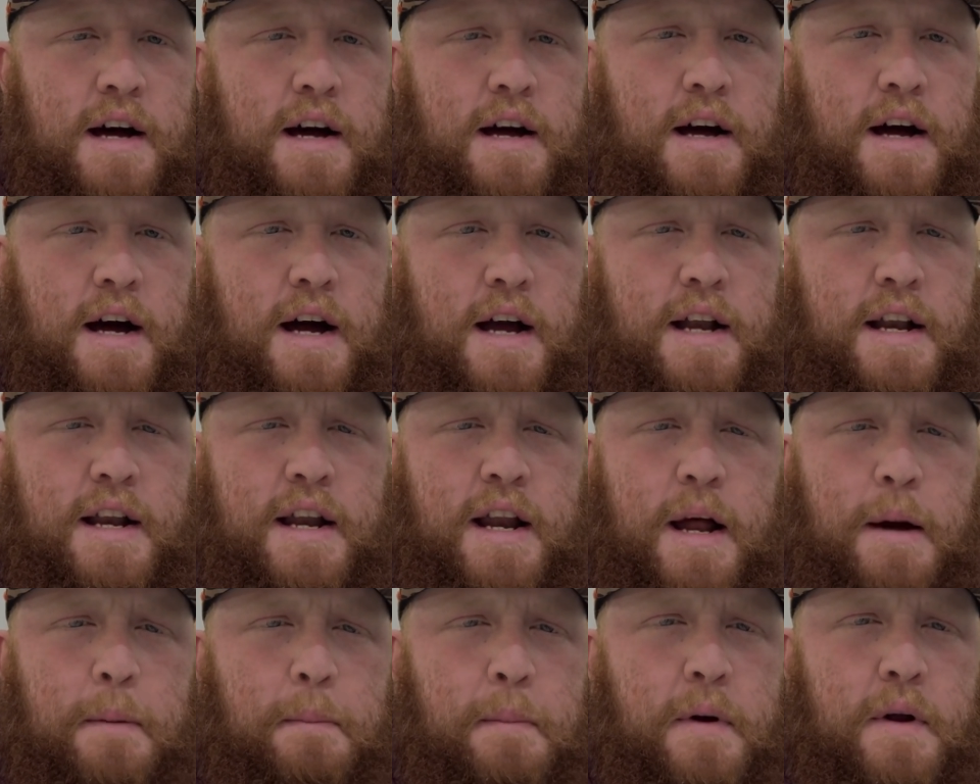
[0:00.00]
I ended
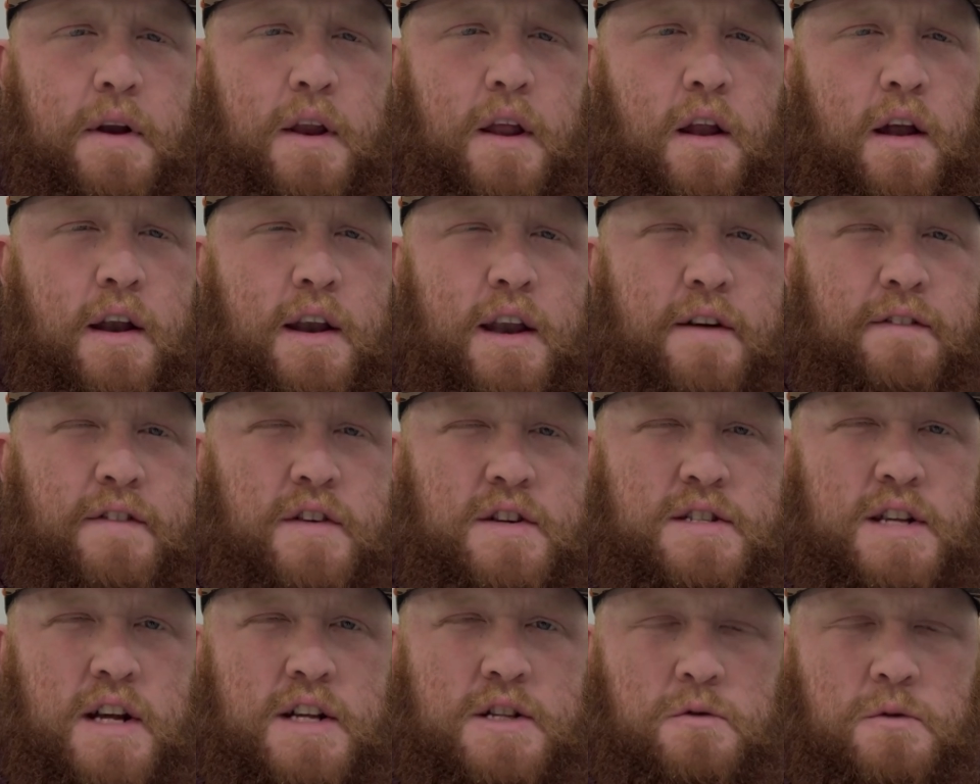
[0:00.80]
up putting on
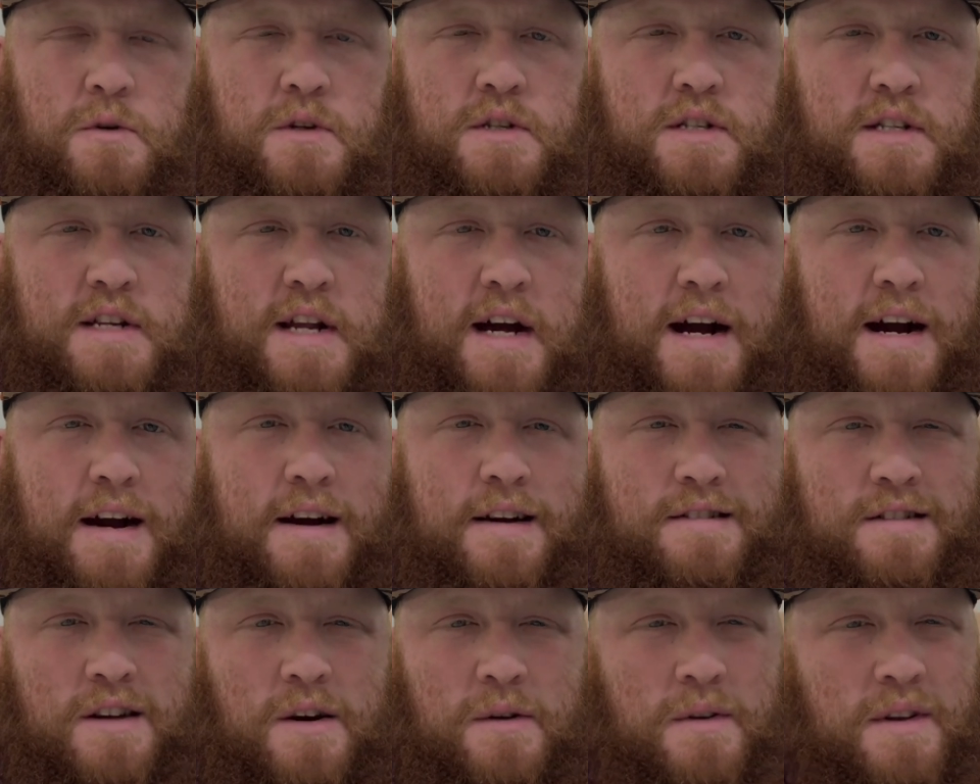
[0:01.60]
different sets of wheels and
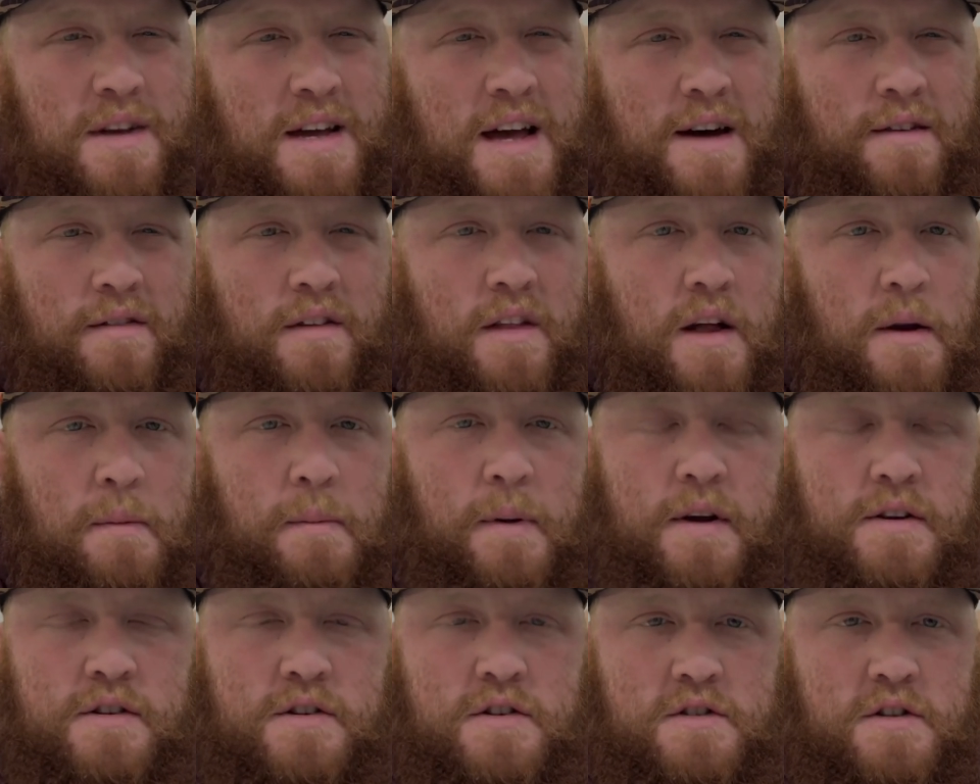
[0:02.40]
tires. I don't really have a lot of
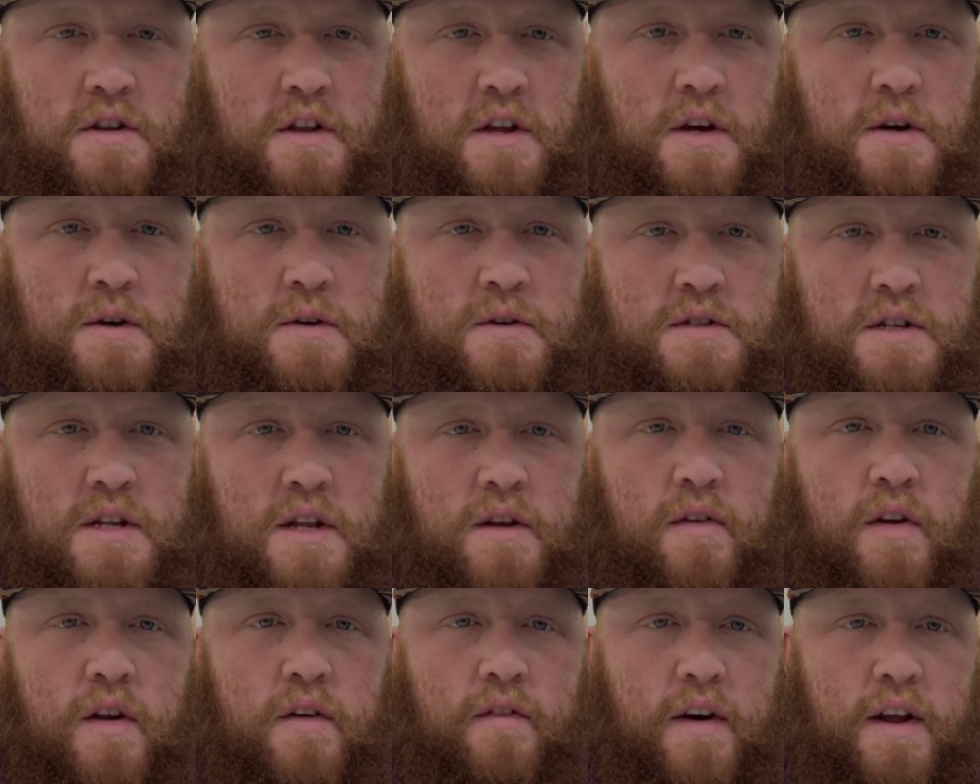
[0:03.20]
pictures of those, and
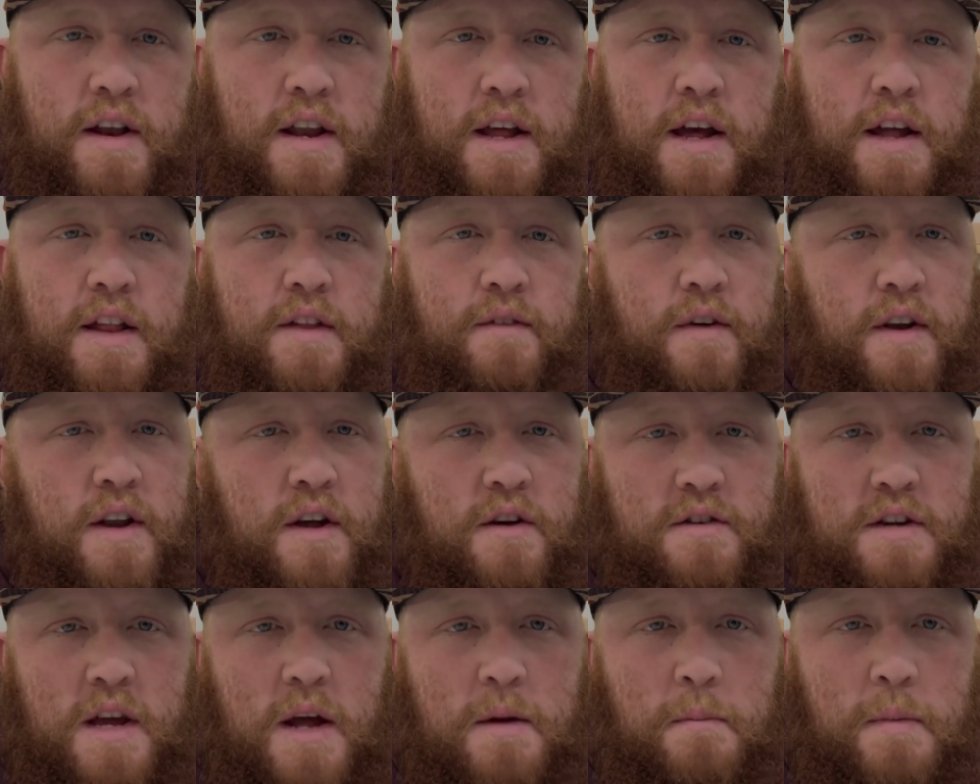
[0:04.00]
even if I did, the
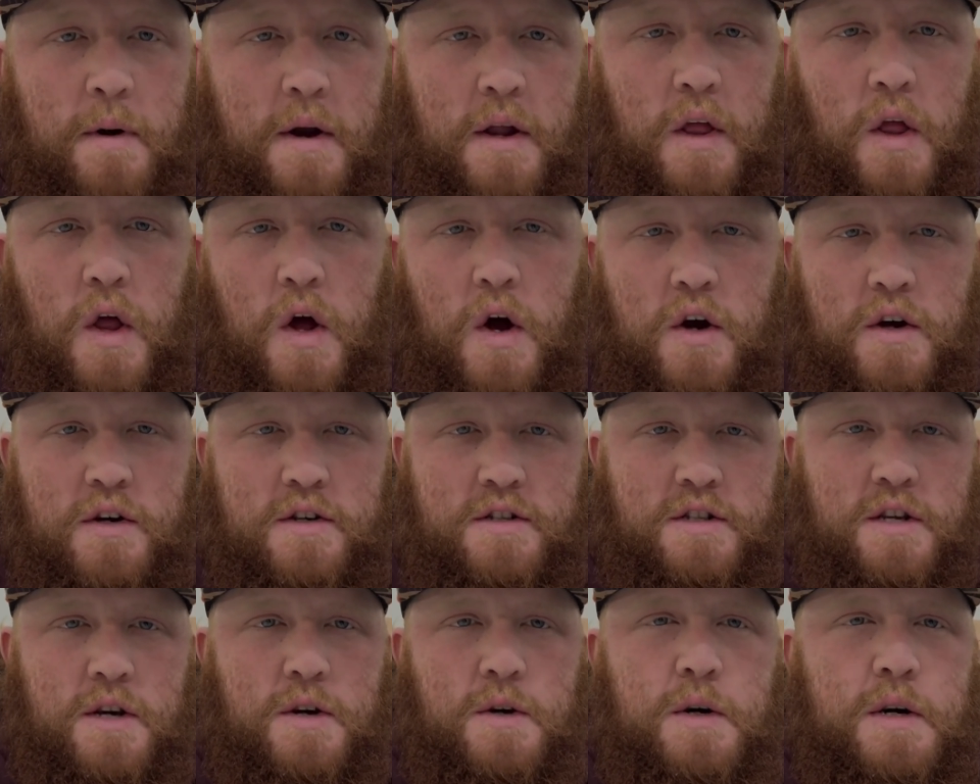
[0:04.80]
video's getting pretty long,
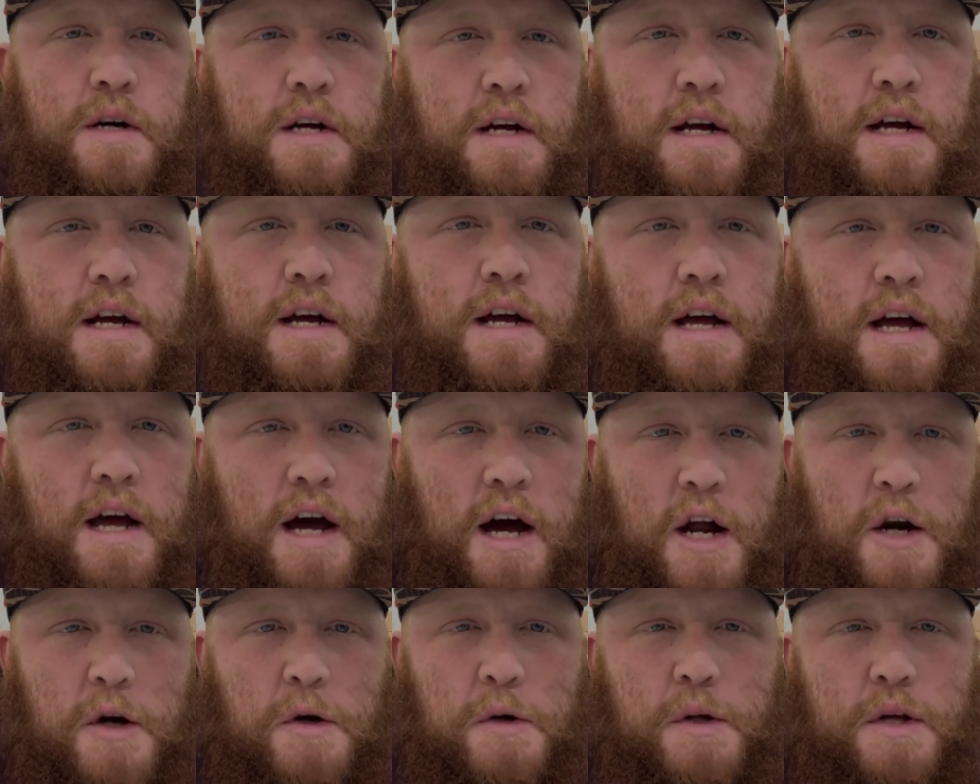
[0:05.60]
so
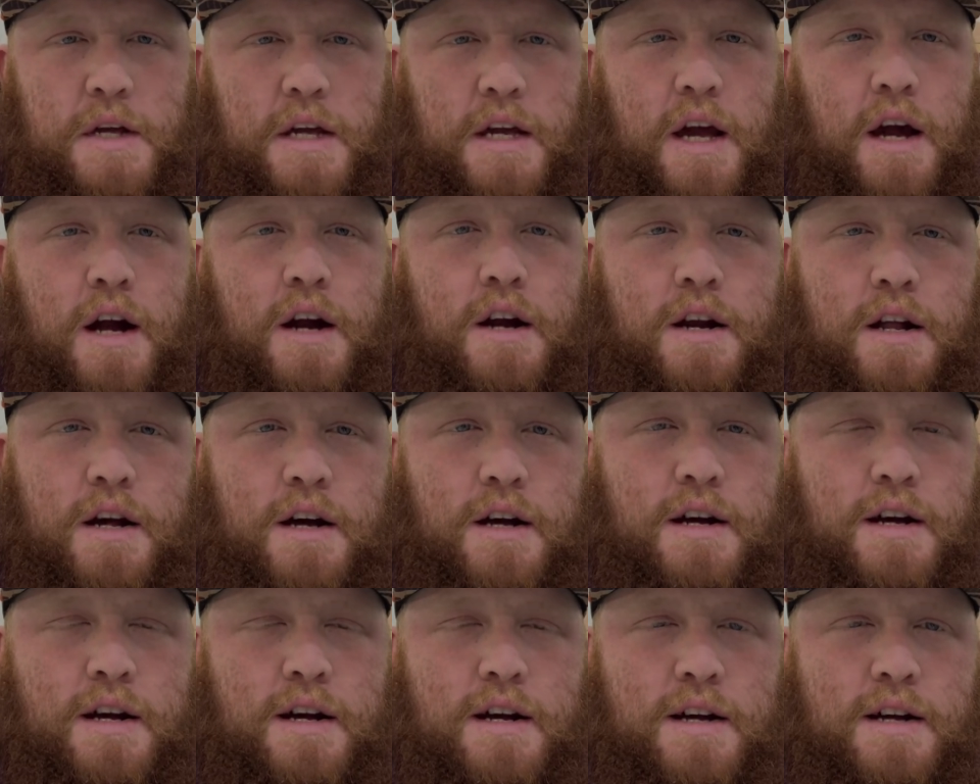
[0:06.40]
I don't really care
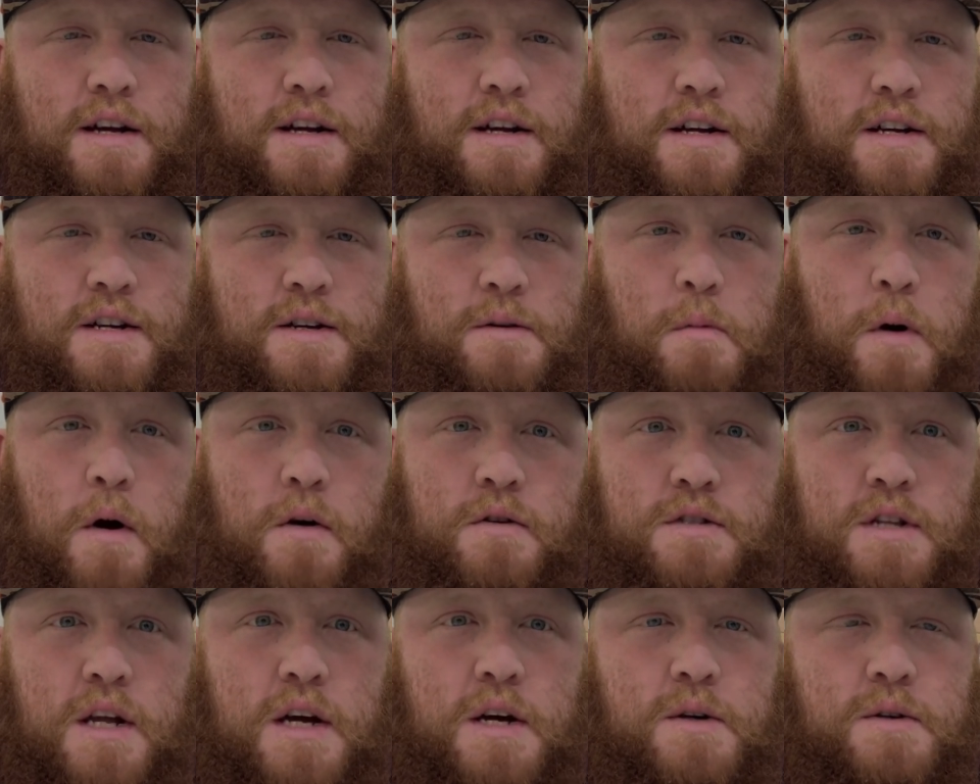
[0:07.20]
to
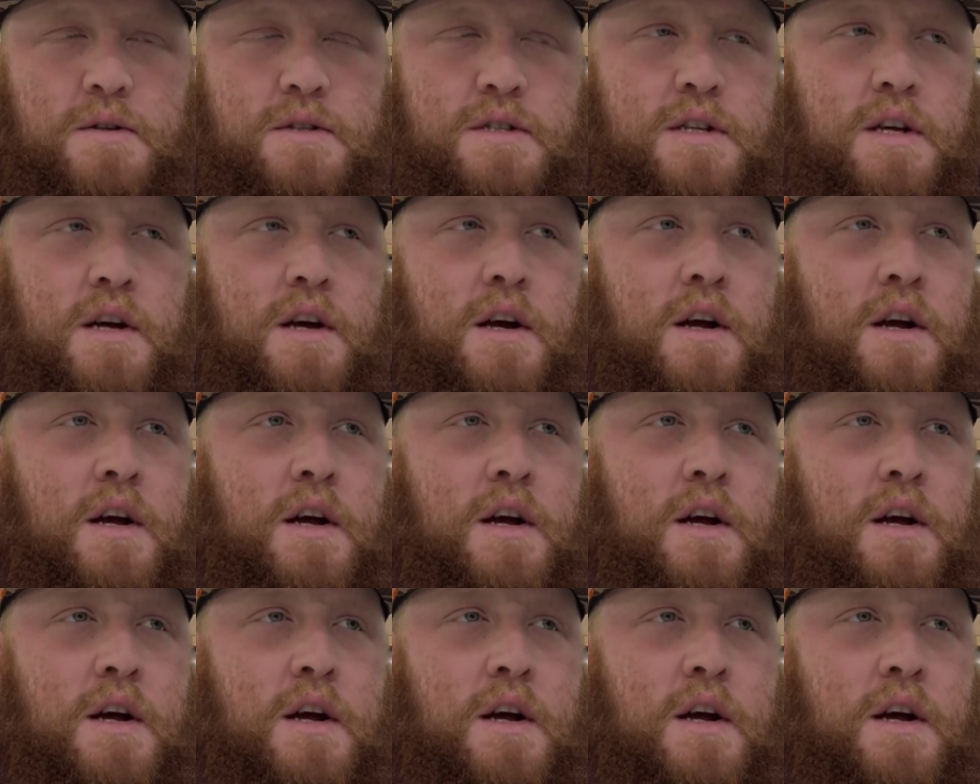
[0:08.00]
post those.